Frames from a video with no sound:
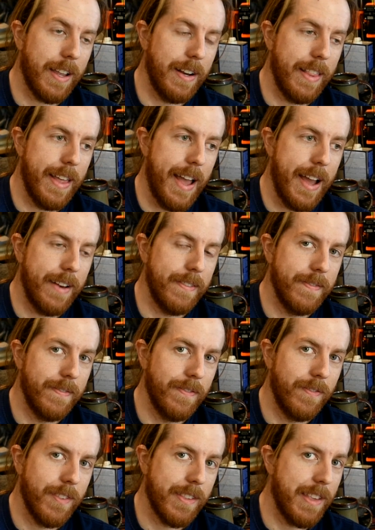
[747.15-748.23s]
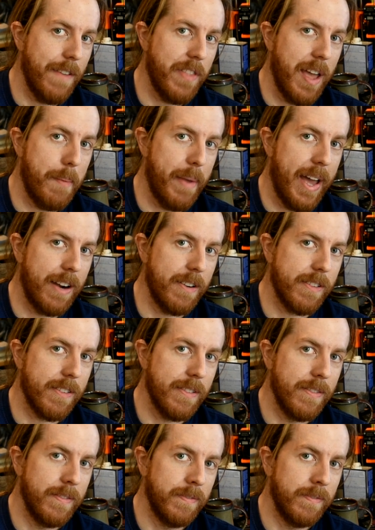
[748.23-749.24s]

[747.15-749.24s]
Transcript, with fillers: into that. See if that matters.